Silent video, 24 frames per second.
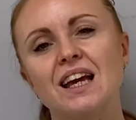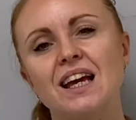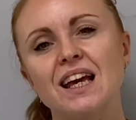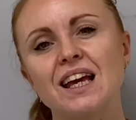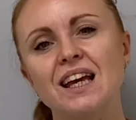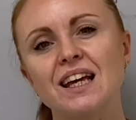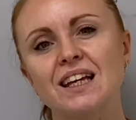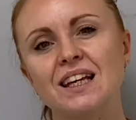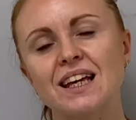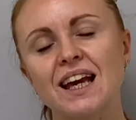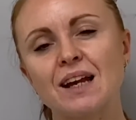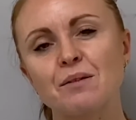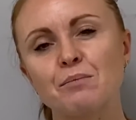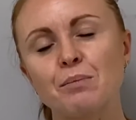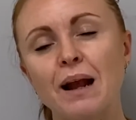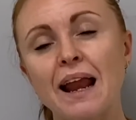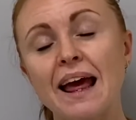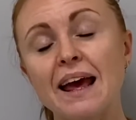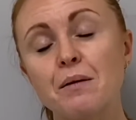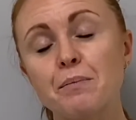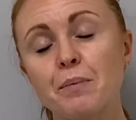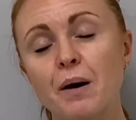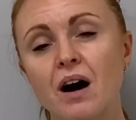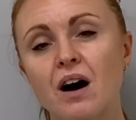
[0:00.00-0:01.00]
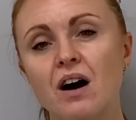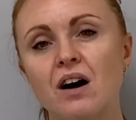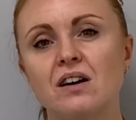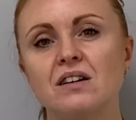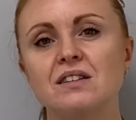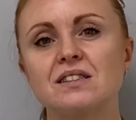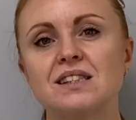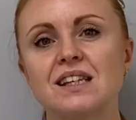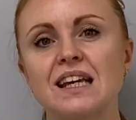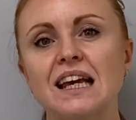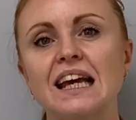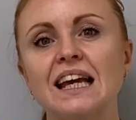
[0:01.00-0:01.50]
It can play a
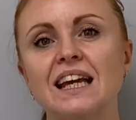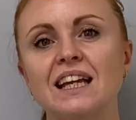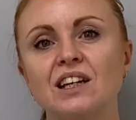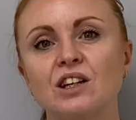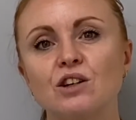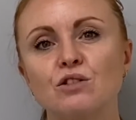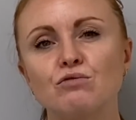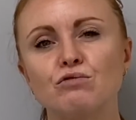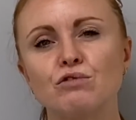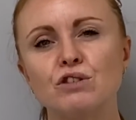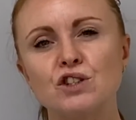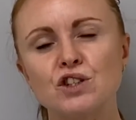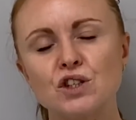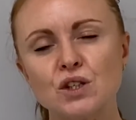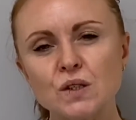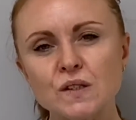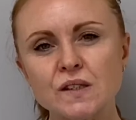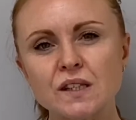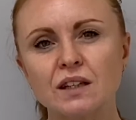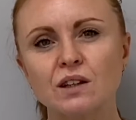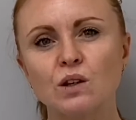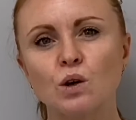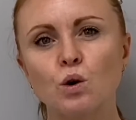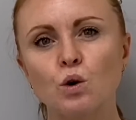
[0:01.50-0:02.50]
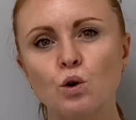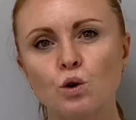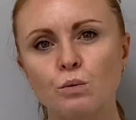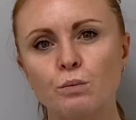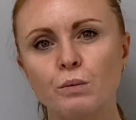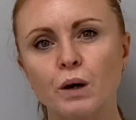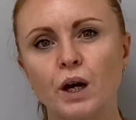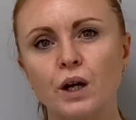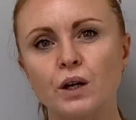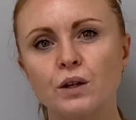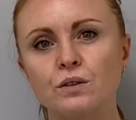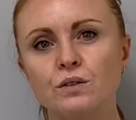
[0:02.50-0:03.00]
part in reducing the
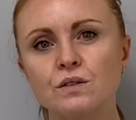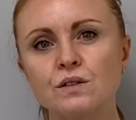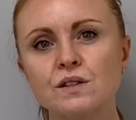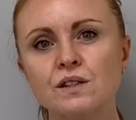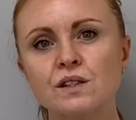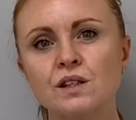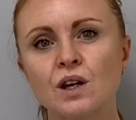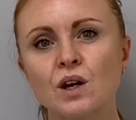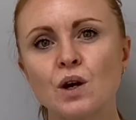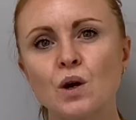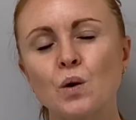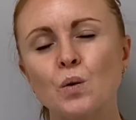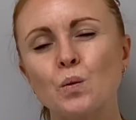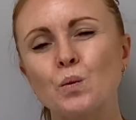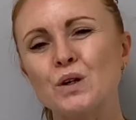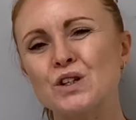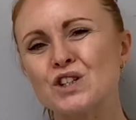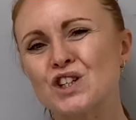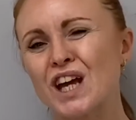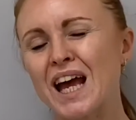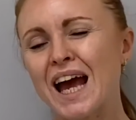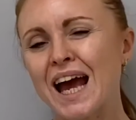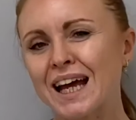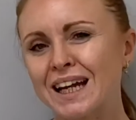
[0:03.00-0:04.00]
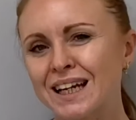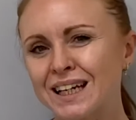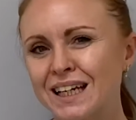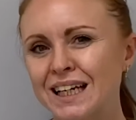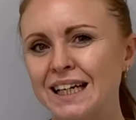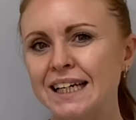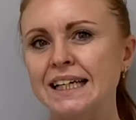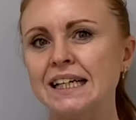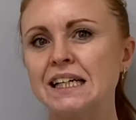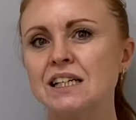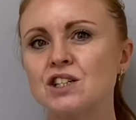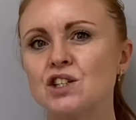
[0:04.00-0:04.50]
hormones, which can
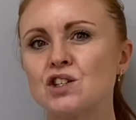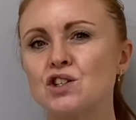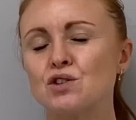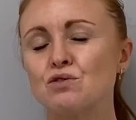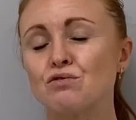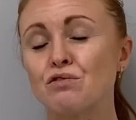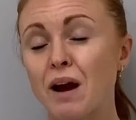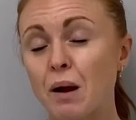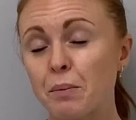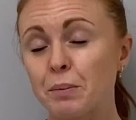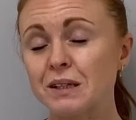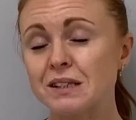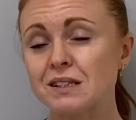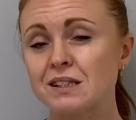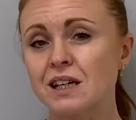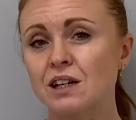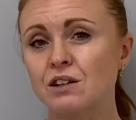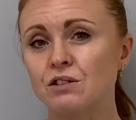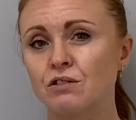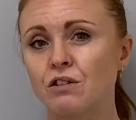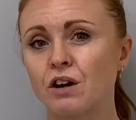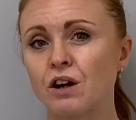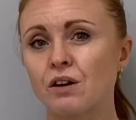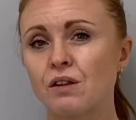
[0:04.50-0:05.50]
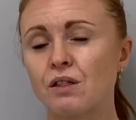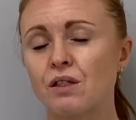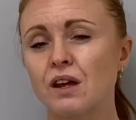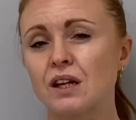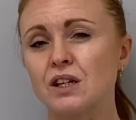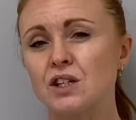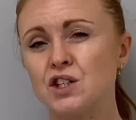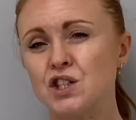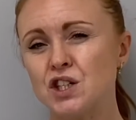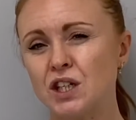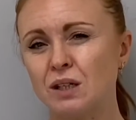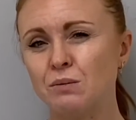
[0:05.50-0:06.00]
lead to rapid cell growth
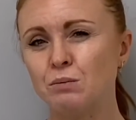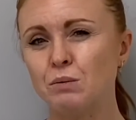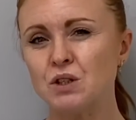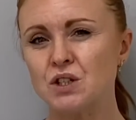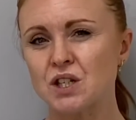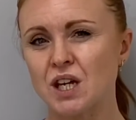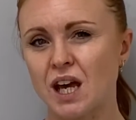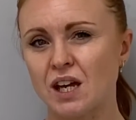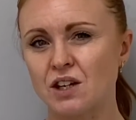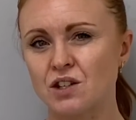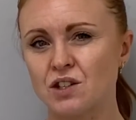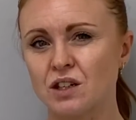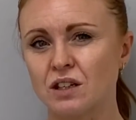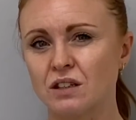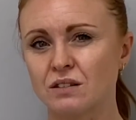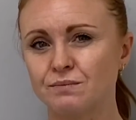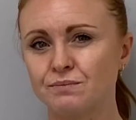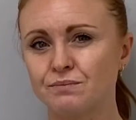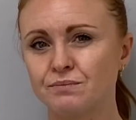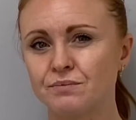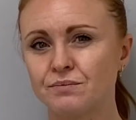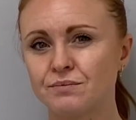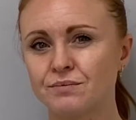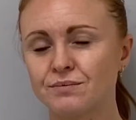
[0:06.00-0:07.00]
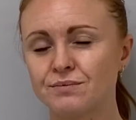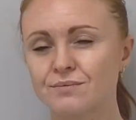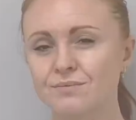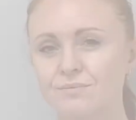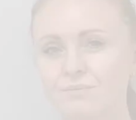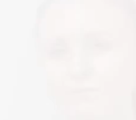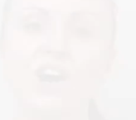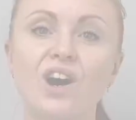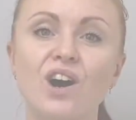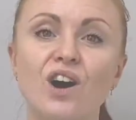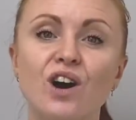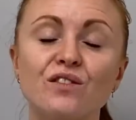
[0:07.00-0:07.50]
and gene mutation.
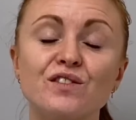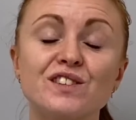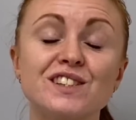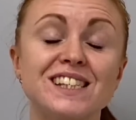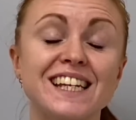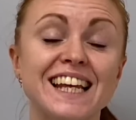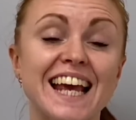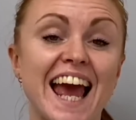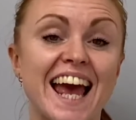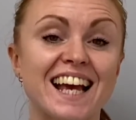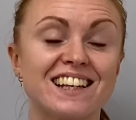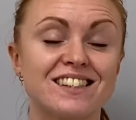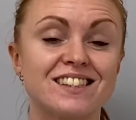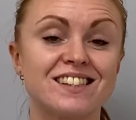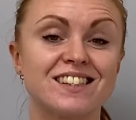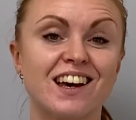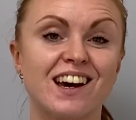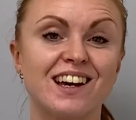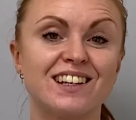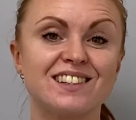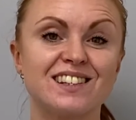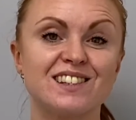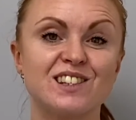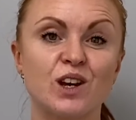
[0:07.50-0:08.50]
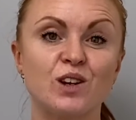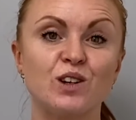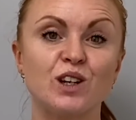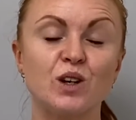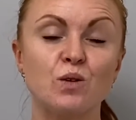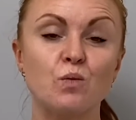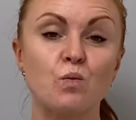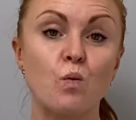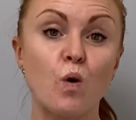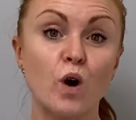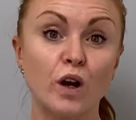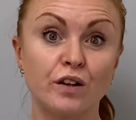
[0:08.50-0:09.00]
Obviously, exercise is
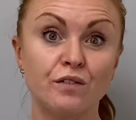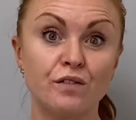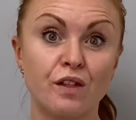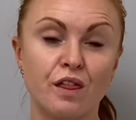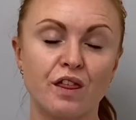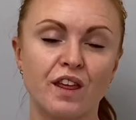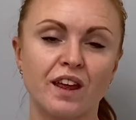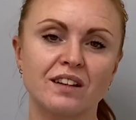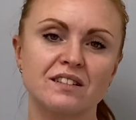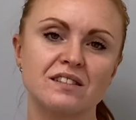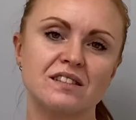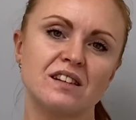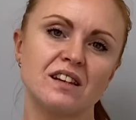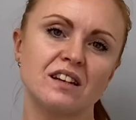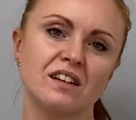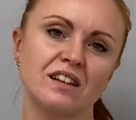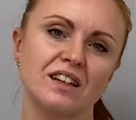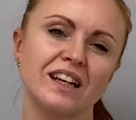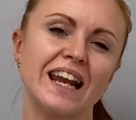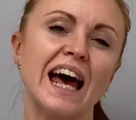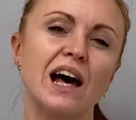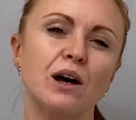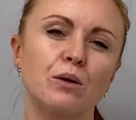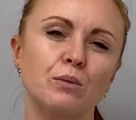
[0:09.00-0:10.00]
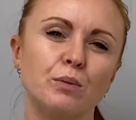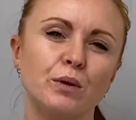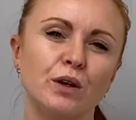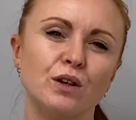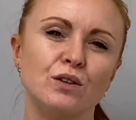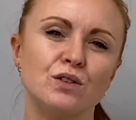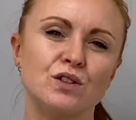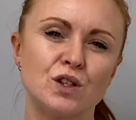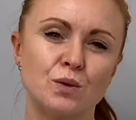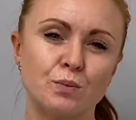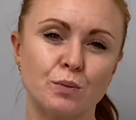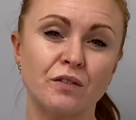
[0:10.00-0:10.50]
only one of the things that can help
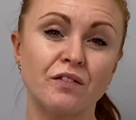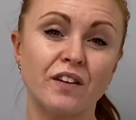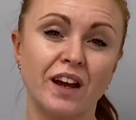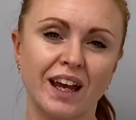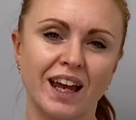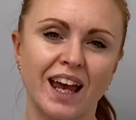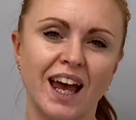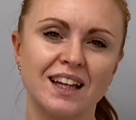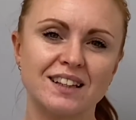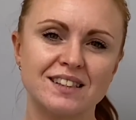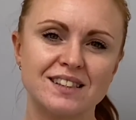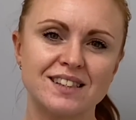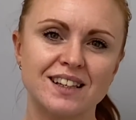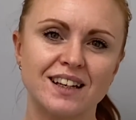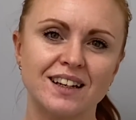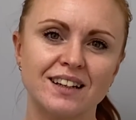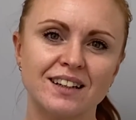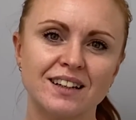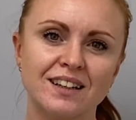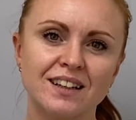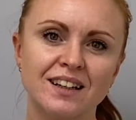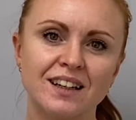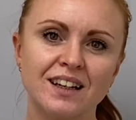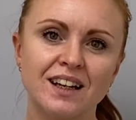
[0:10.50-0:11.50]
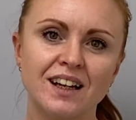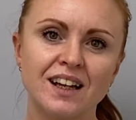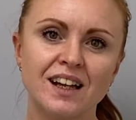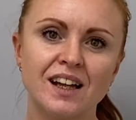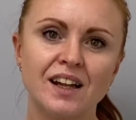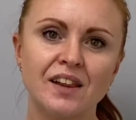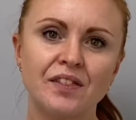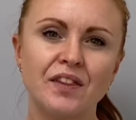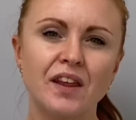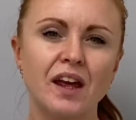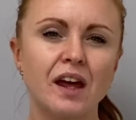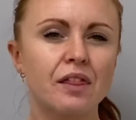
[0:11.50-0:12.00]
you to prevent cancer.
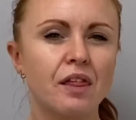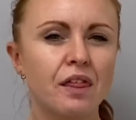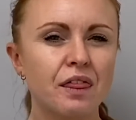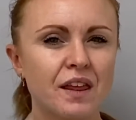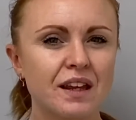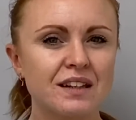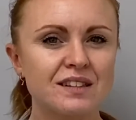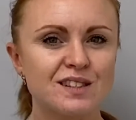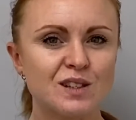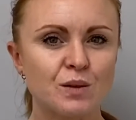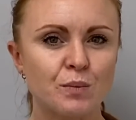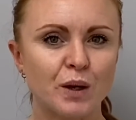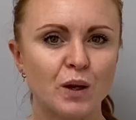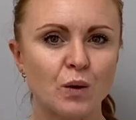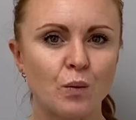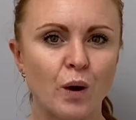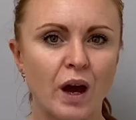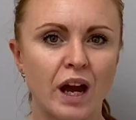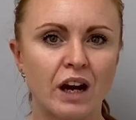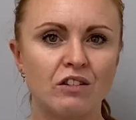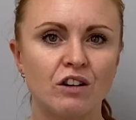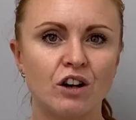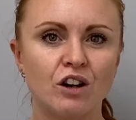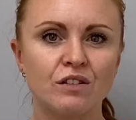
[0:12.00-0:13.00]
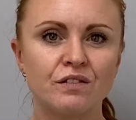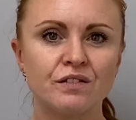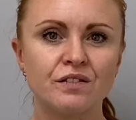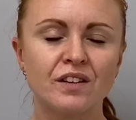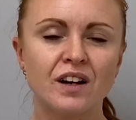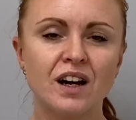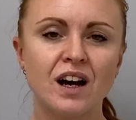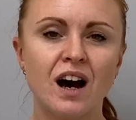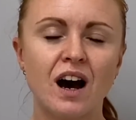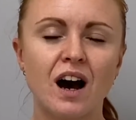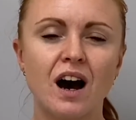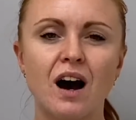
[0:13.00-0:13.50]
The other things to be aware of
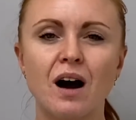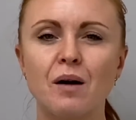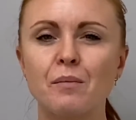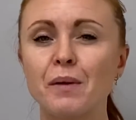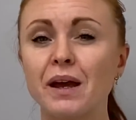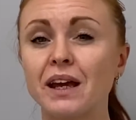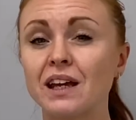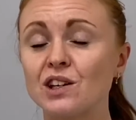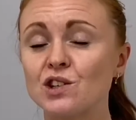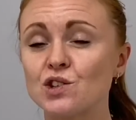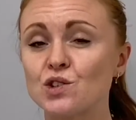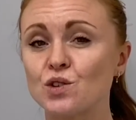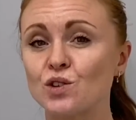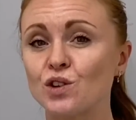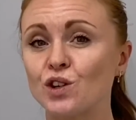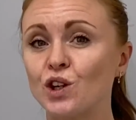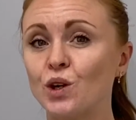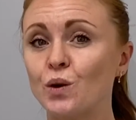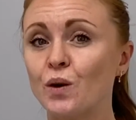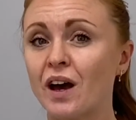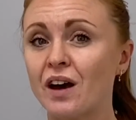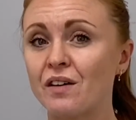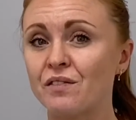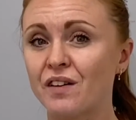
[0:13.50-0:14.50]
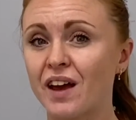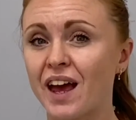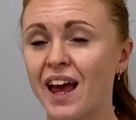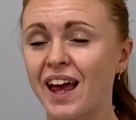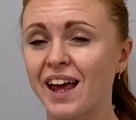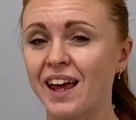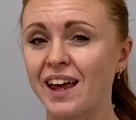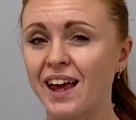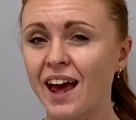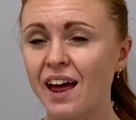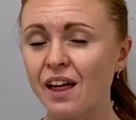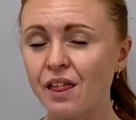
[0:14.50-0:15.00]
are making sure that you have
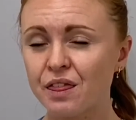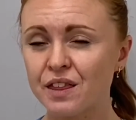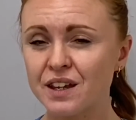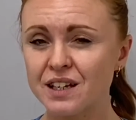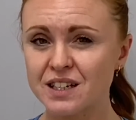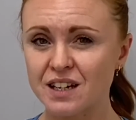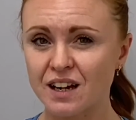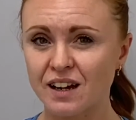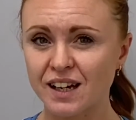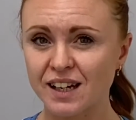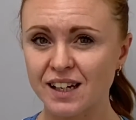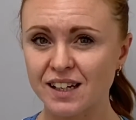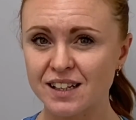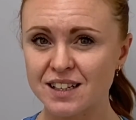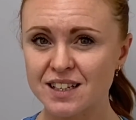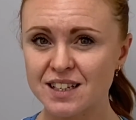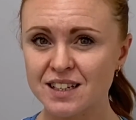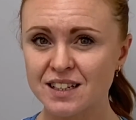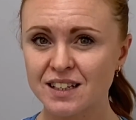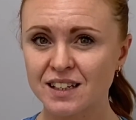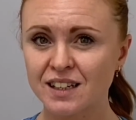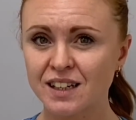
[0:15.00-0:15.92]
a healthy diet,